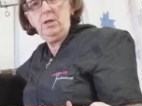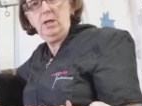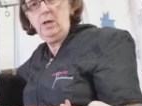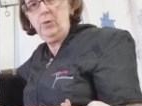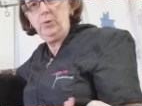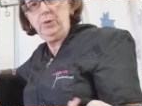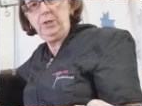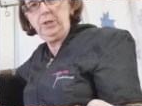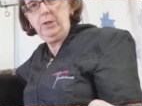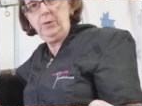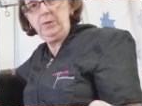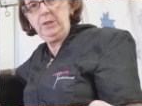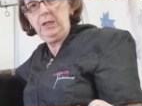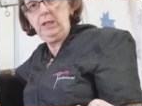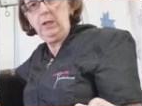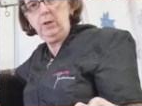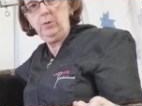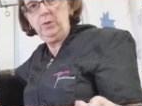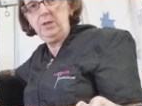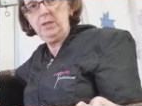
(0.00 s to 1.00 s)
I wouldn't go any
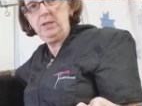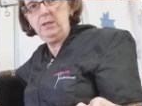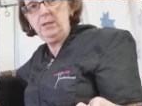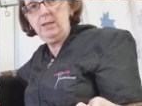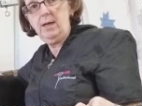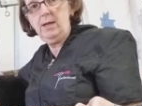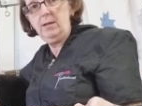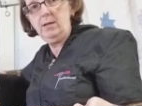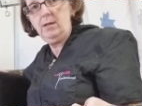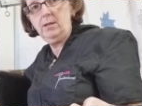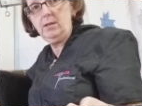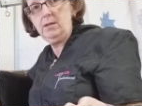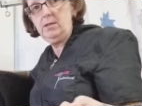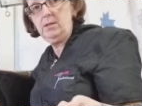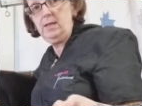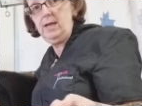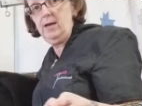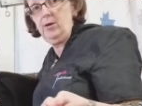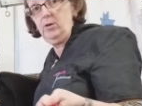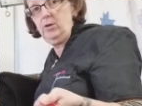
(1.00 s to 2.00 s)
lower than that on a
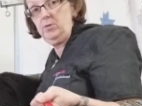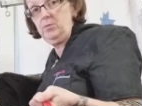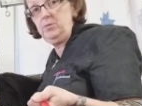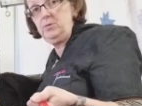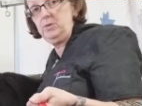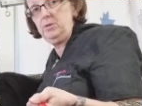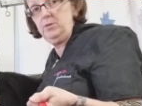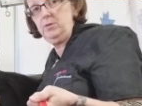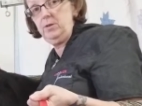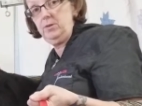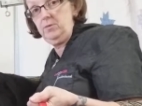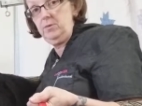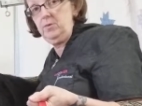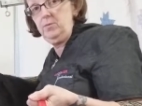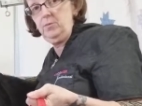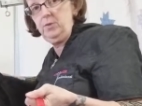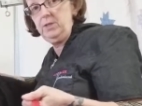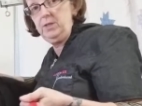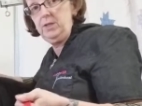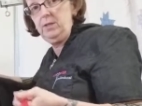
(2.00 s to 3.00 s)
narrow
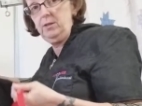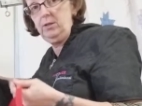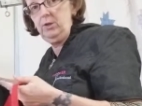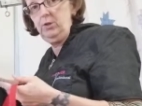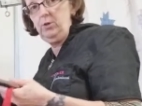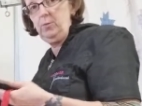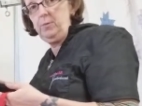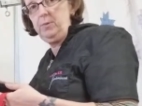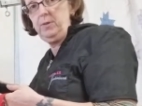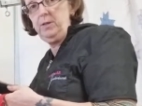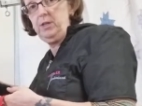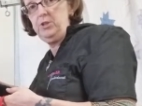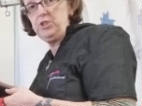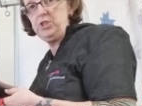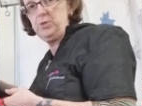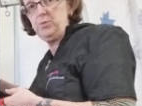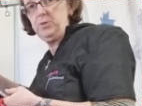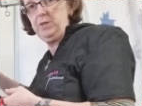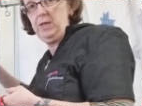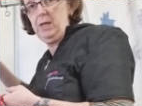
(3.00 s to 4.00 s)
with a loop. It
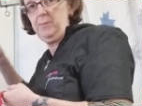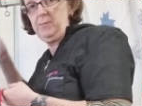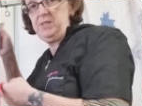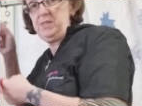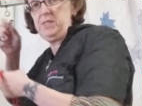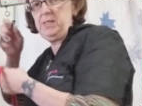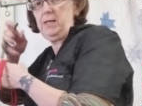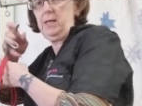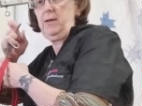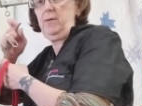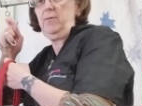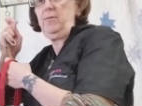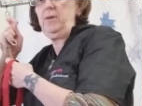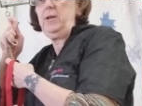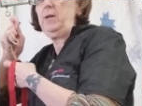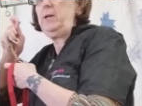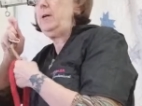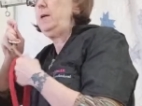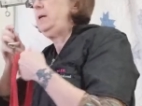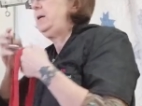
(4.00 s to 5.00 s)
just would not be safe.
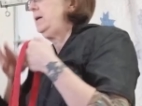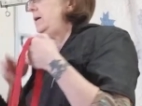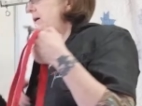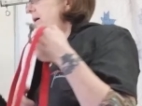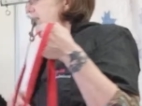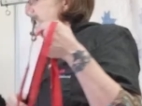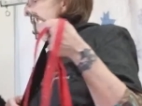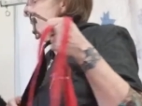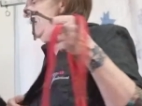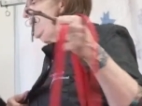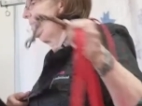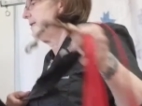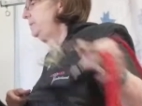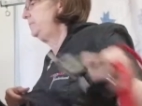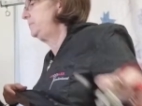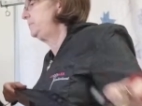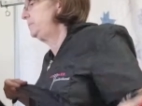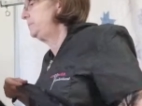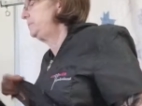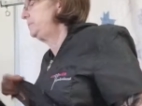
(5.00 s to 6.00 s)
And